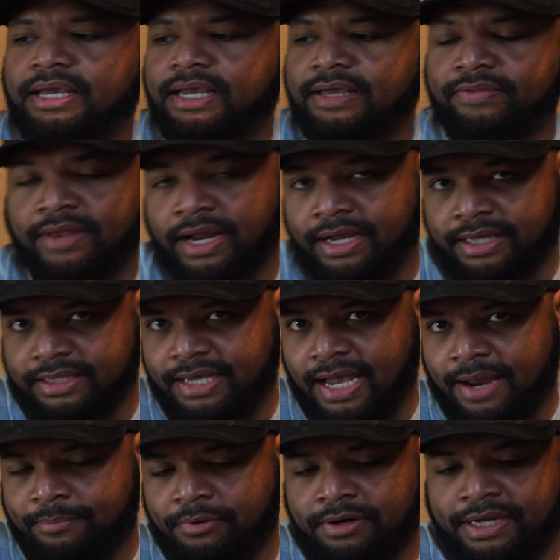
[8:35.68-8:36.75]
and then I got the
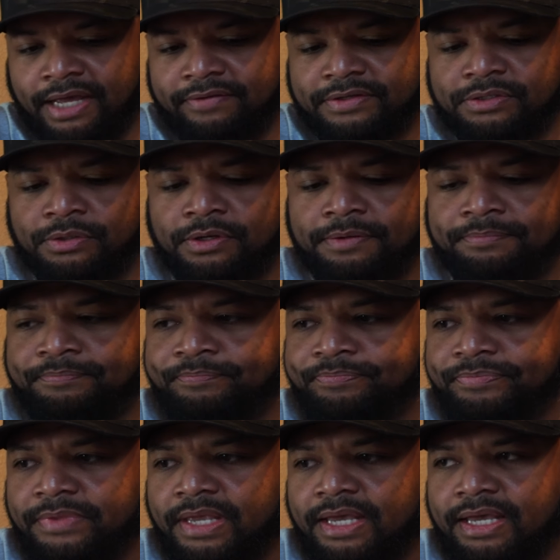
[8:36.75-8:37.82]
Capra, I gave it to him.
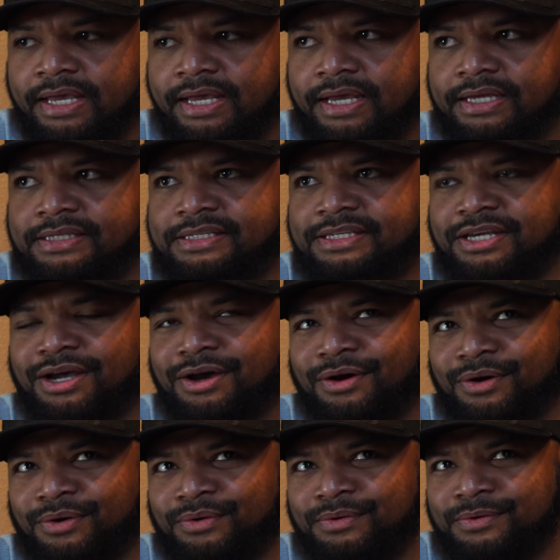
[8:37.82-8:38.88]
And
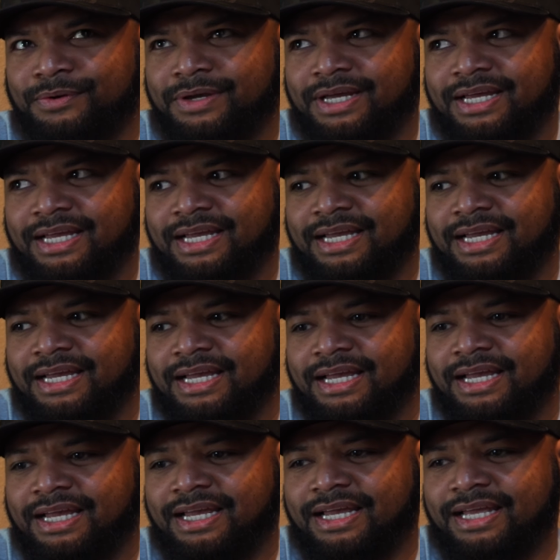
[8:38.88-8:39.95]
so,
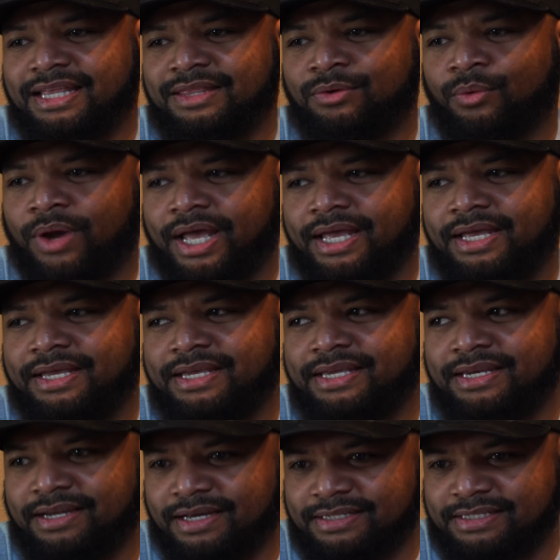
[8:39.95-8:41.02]
the way
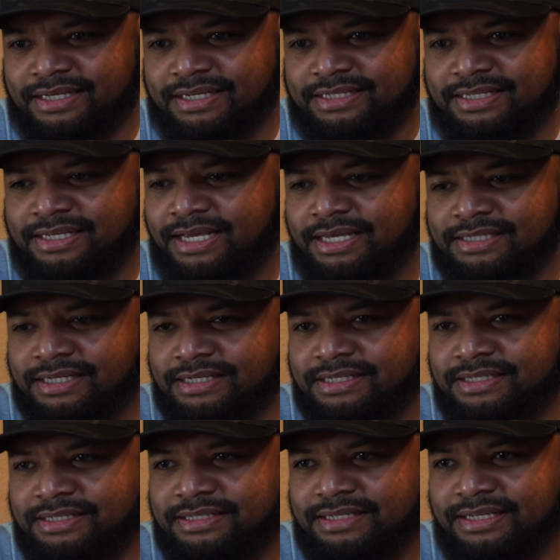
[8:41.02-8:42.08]
he does it, he hasn't,
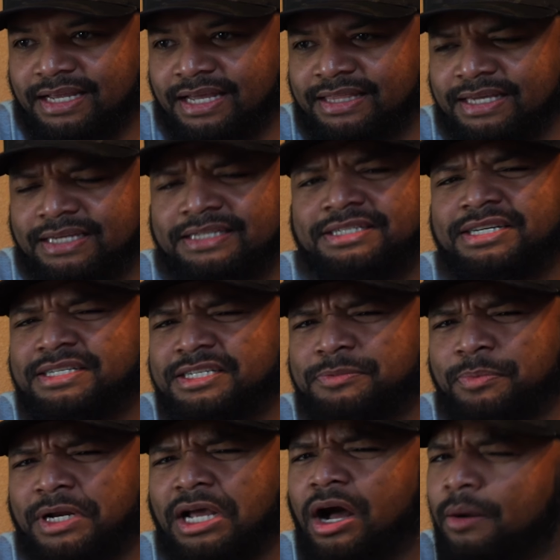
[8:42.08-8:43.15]
I think Jess is
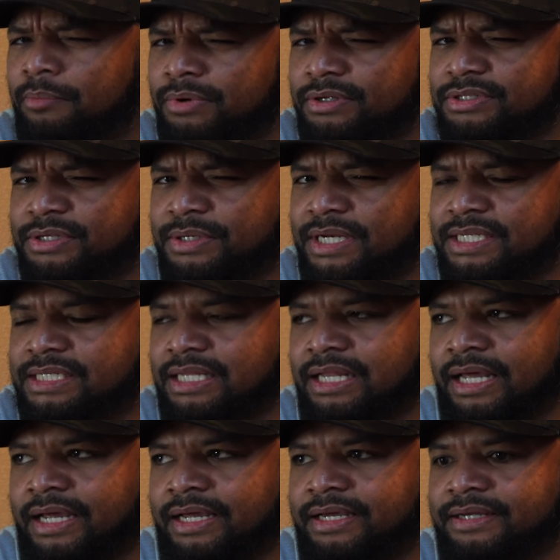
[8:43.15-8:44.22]
pretty humble, so he doesn't,
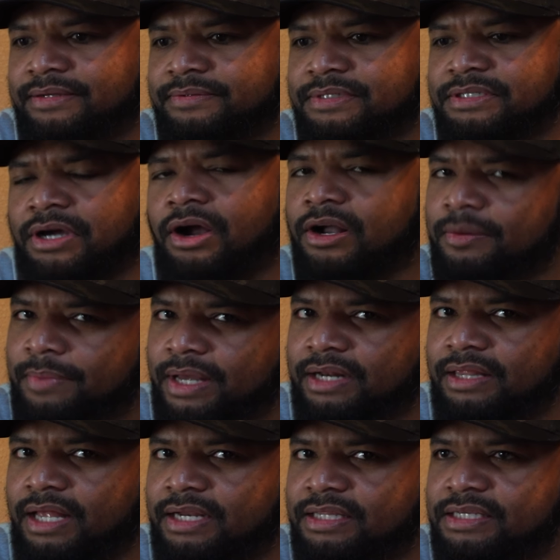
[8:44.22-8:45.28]
like, talk about
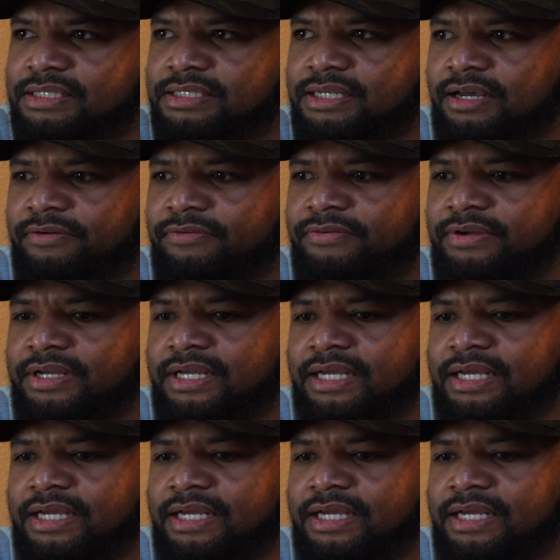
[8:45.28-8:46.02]
a lot of this stuff.